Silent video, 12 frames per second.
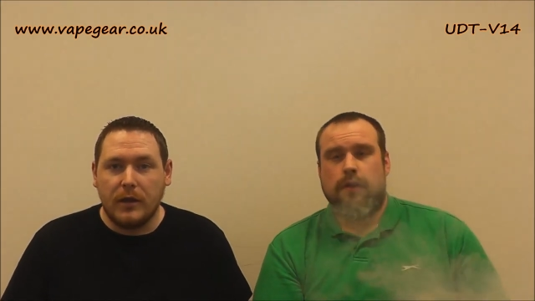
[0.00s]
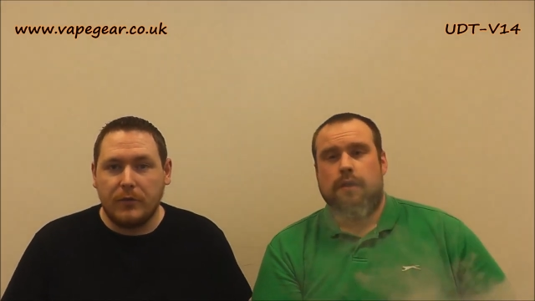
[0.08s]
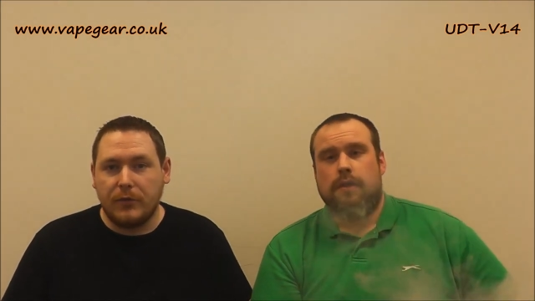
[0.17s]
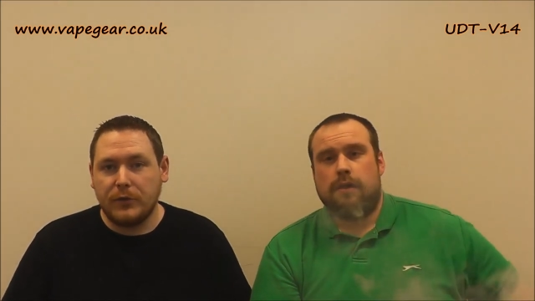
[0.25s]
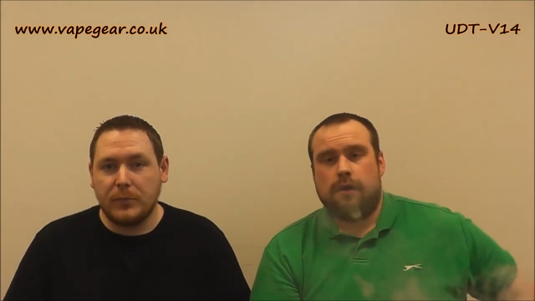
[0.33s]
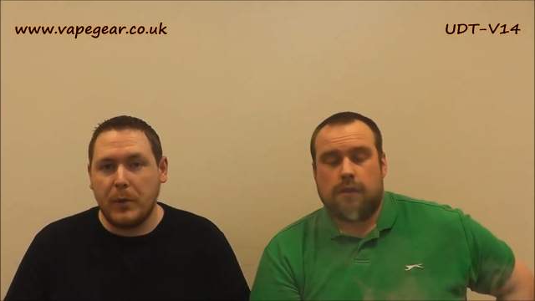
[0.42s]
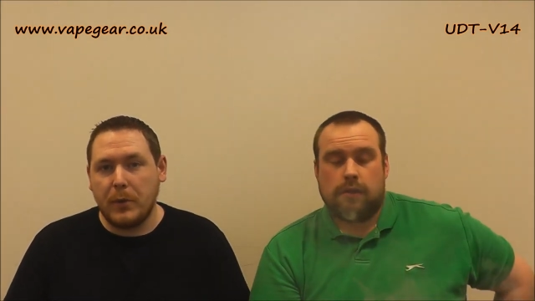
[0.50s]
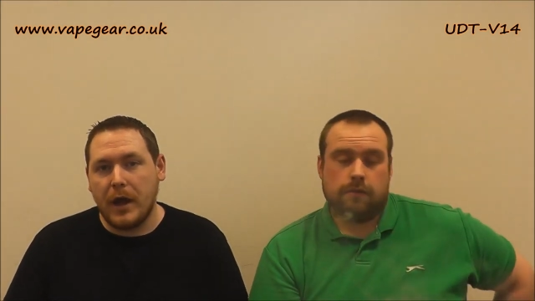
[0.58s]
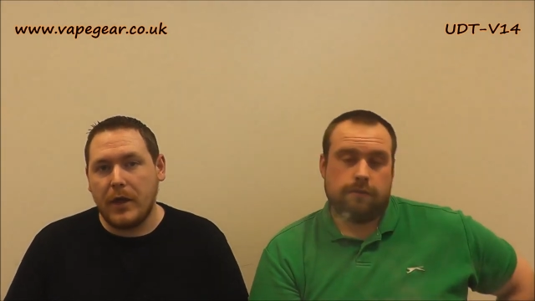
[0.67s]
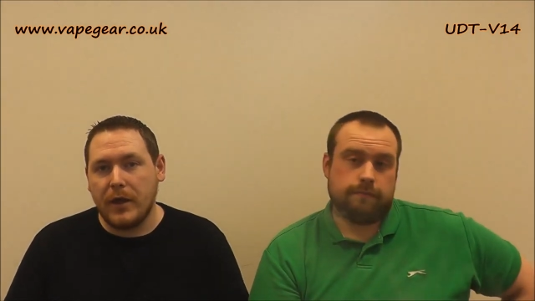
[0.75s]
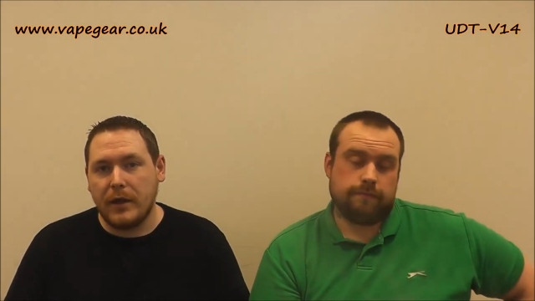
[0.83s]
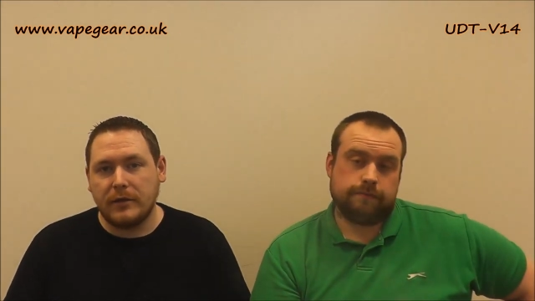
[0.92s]
Speaker 1: For some people
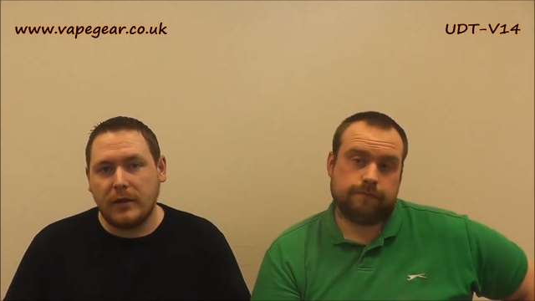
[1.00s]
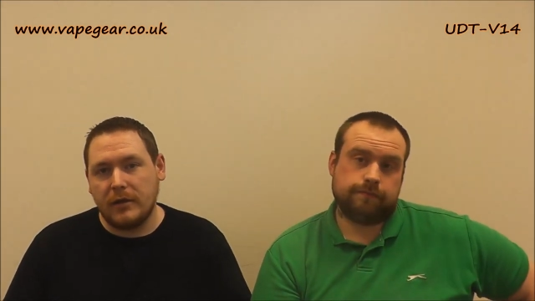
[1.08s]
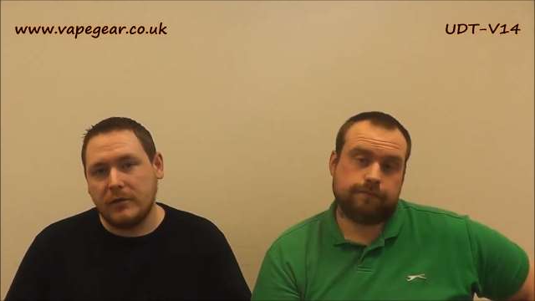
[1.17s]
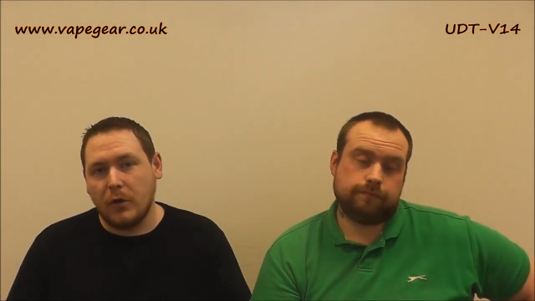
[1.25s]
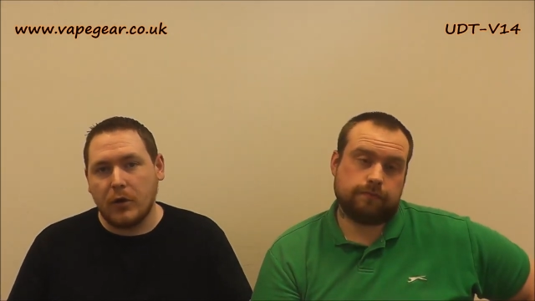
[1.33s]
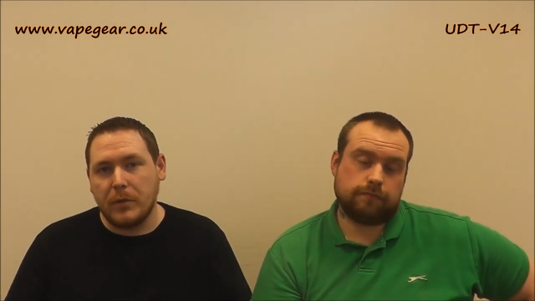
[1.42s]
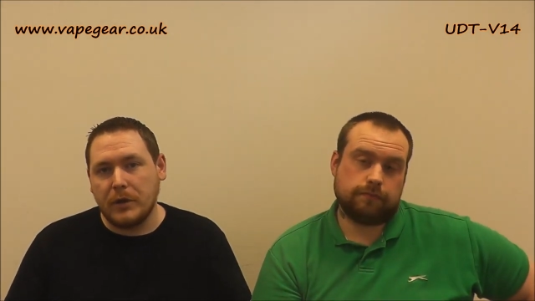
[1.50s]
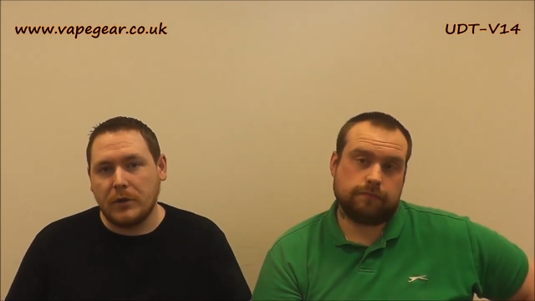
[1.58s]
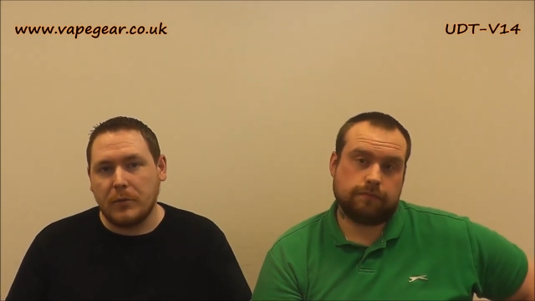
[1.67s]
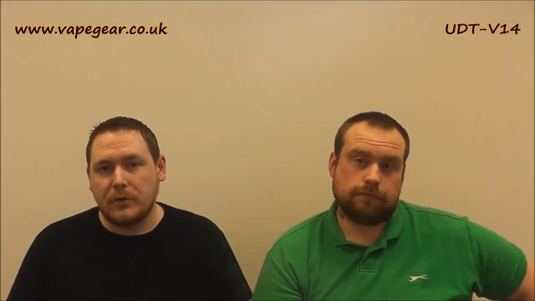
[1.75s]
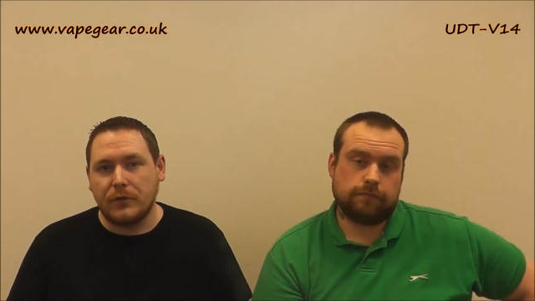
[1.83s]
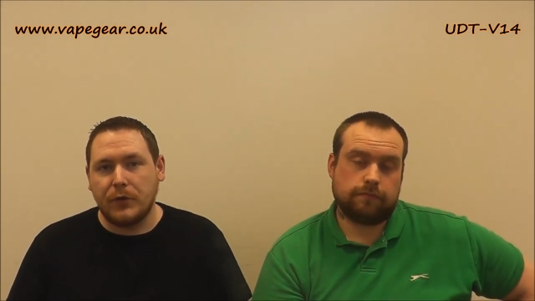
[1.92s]
out there, it's, it's not going to be so
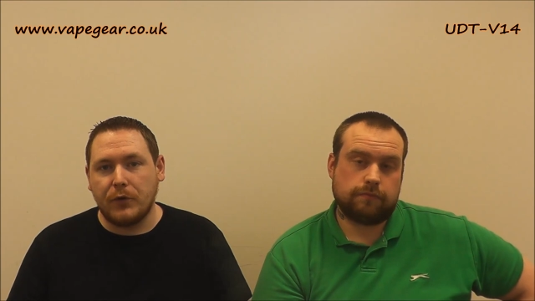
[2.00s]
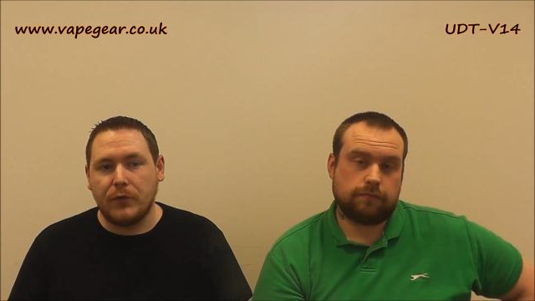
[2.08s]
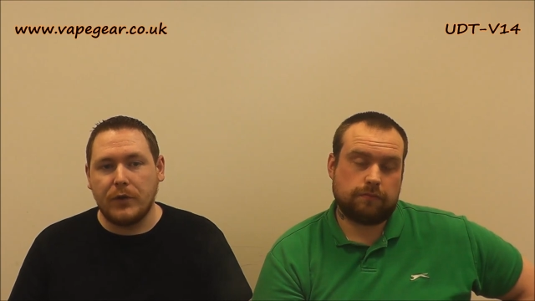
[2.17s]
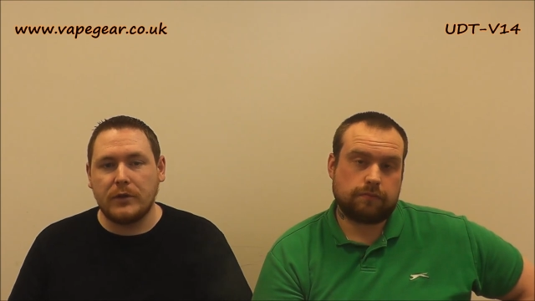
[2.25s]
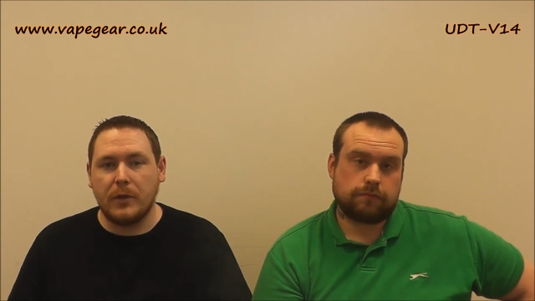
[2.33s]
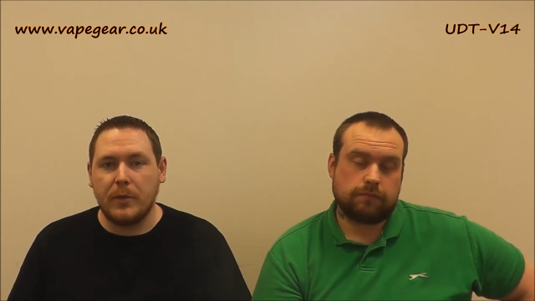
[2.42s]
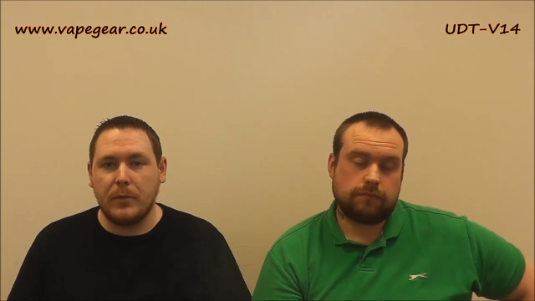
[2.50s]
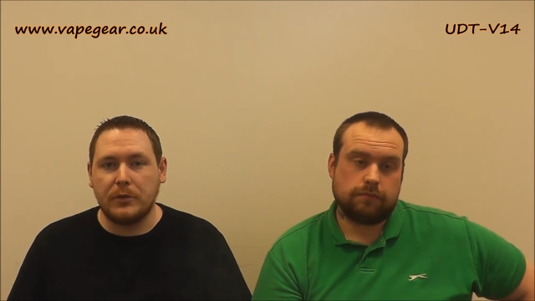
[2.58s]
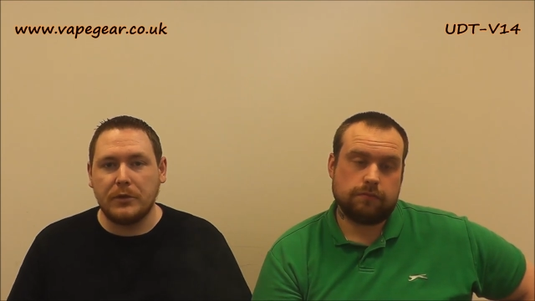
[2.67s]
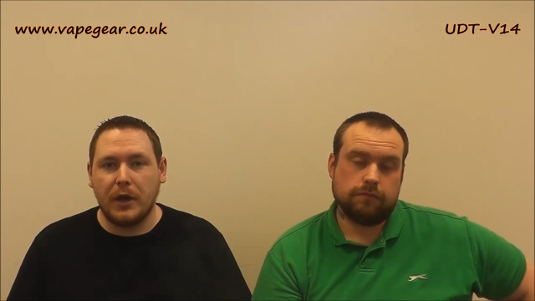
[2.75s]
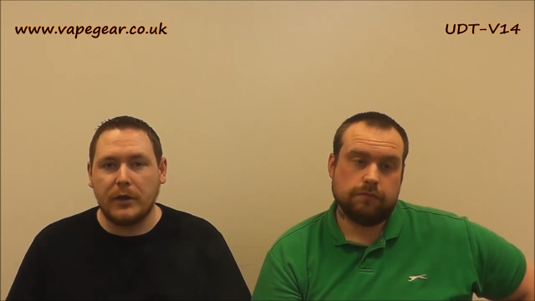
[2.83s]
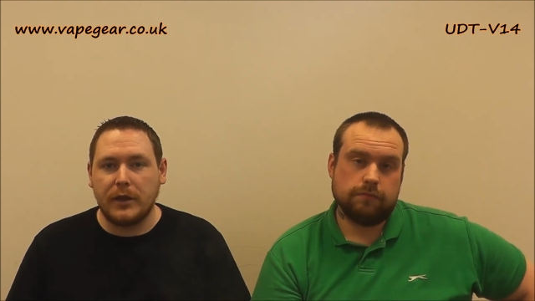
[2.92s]
much of a good thing. Some people
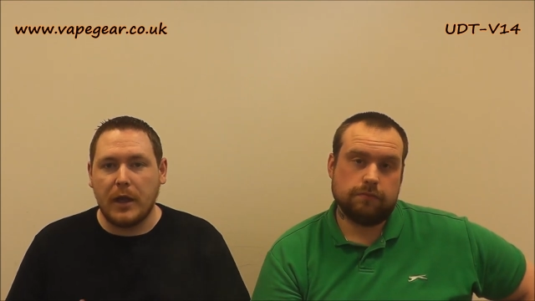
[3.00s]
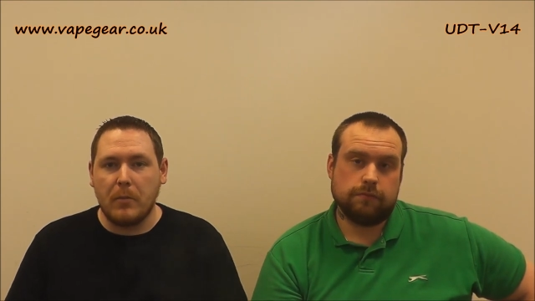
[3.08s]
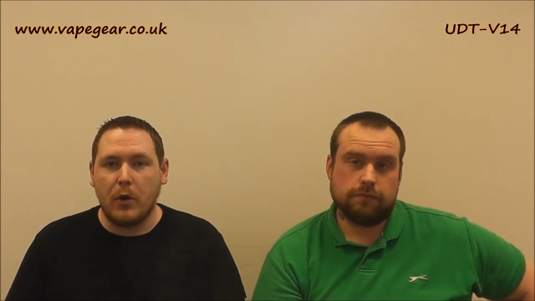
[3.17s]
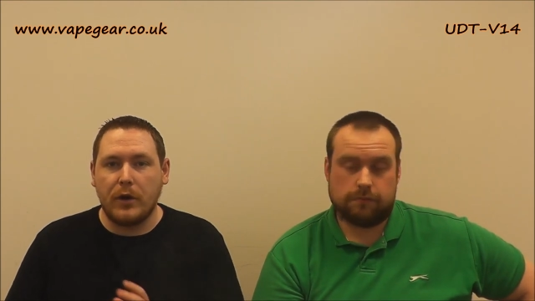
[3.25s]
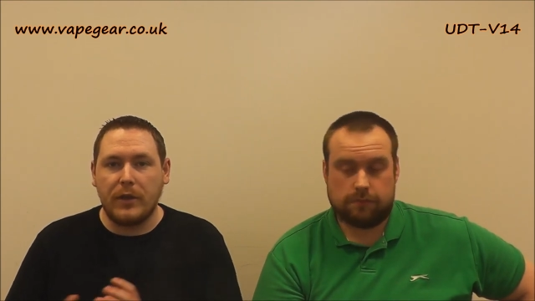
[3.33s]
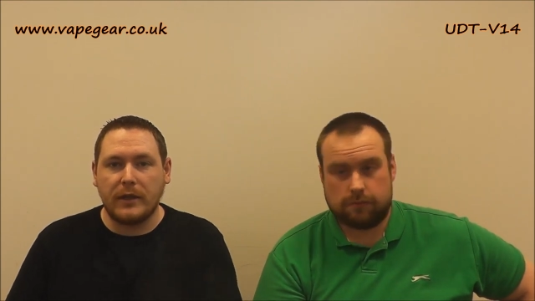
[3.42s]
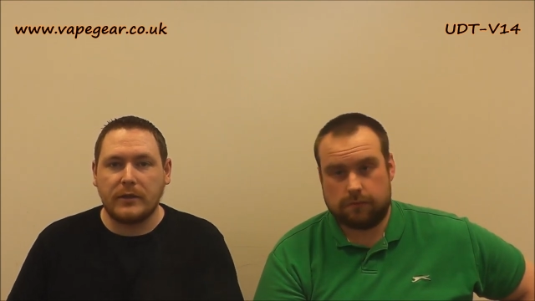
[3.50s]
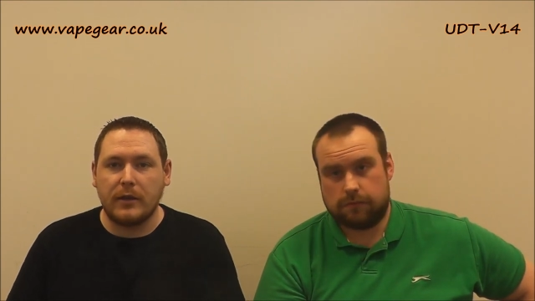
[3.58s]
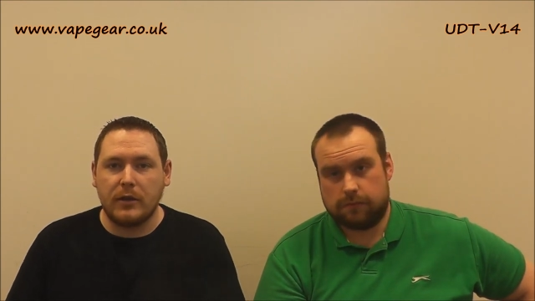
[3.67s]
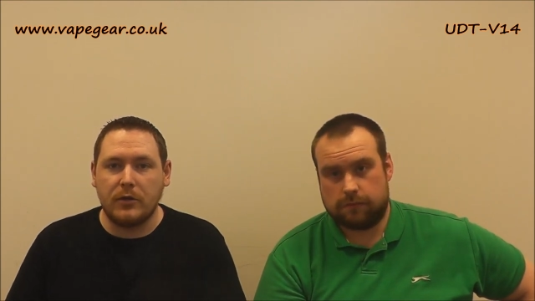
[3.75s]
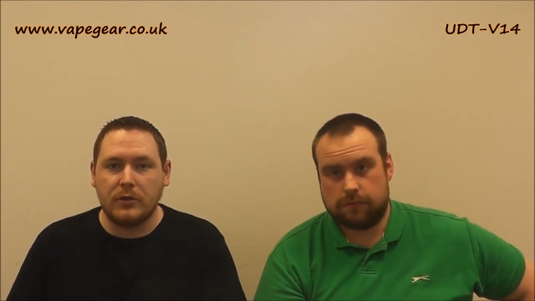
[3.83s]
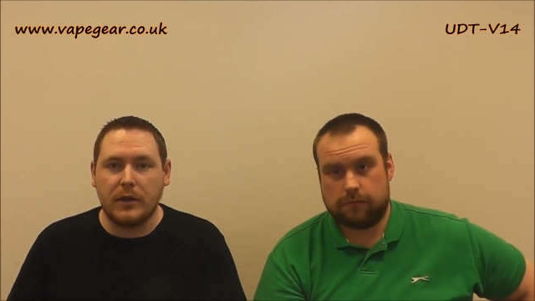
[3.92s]
just like to get a mod and that's how
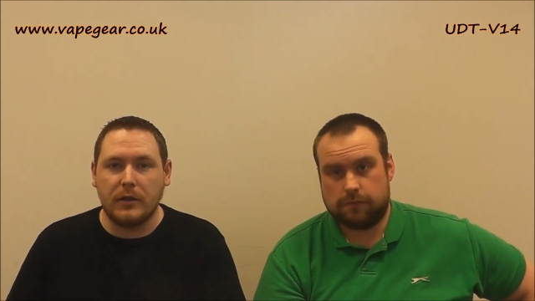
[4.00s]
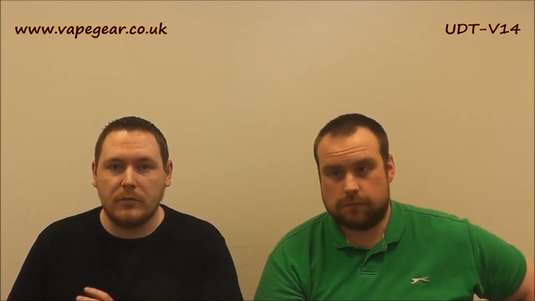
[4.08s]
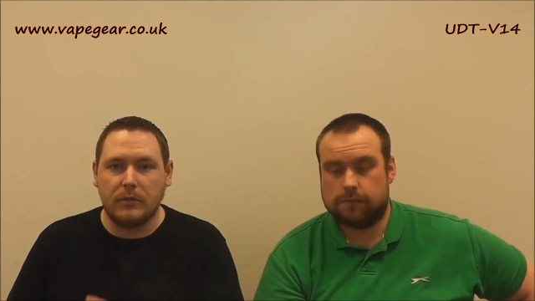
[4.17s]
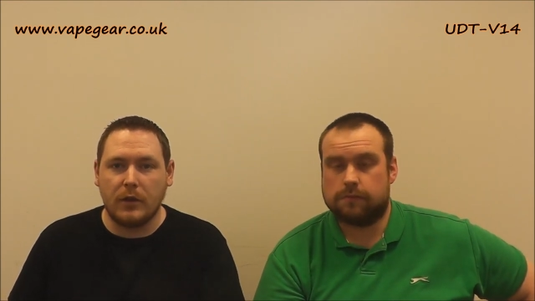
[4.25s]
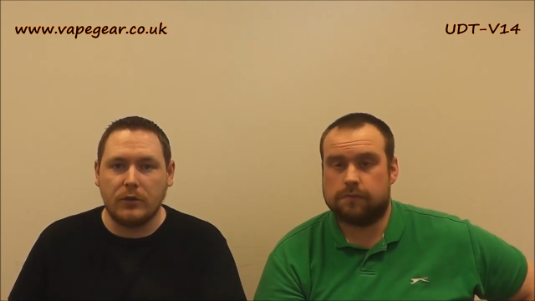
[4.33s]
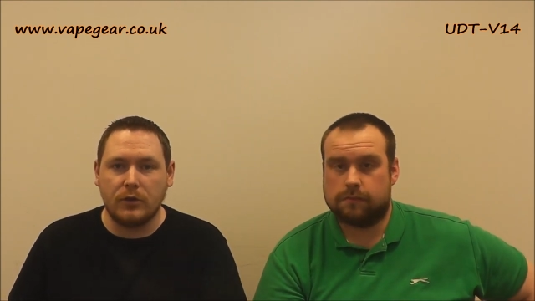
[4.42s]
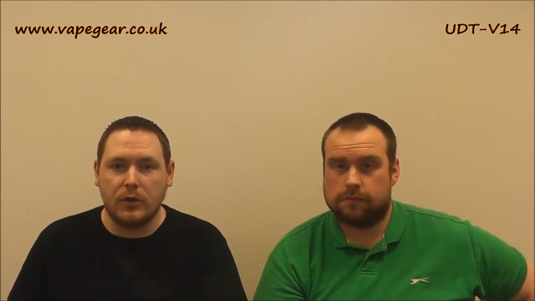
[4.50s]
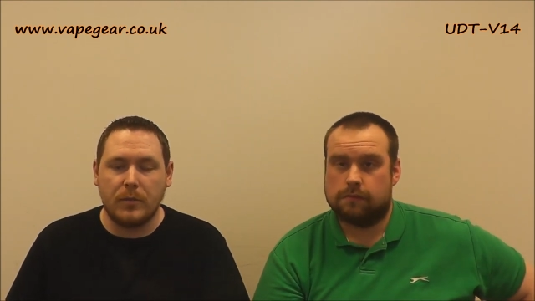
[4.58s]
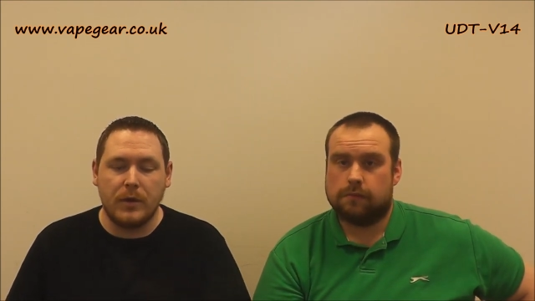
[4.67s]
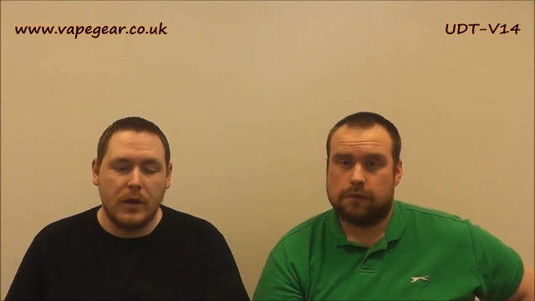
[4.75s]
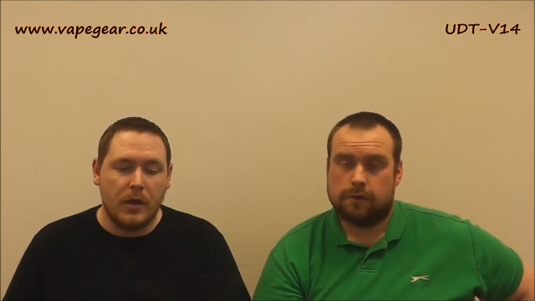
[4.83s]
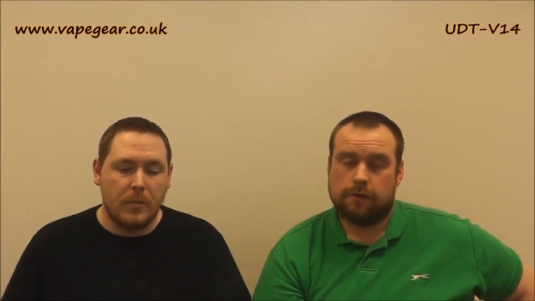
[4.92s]
they use it. Done job.